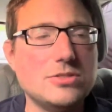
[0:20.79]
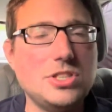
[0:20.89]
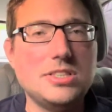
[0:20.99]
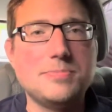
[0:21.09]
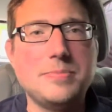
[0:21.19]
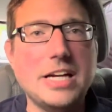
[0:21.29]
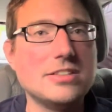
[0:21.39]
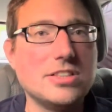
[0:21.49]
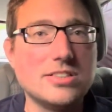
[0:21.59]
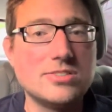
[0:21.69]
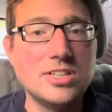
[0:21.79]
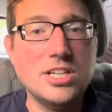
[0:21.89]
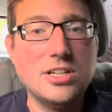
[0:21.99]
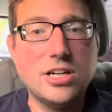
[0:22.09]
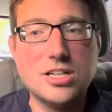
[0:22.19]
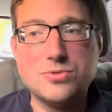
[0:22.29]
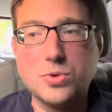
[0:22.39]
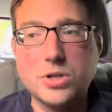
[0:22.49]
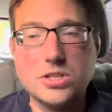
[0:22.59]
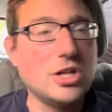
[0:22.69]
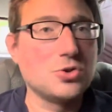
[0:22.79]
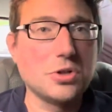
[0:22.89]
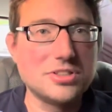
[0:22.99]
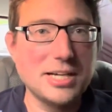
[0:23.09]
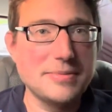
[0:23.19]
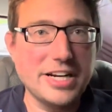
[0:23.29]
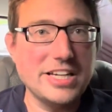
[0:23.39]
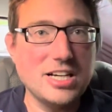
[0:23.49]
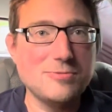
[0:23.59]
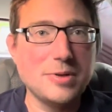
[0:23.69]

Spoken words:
She's been at this for a lot shorter time than I have,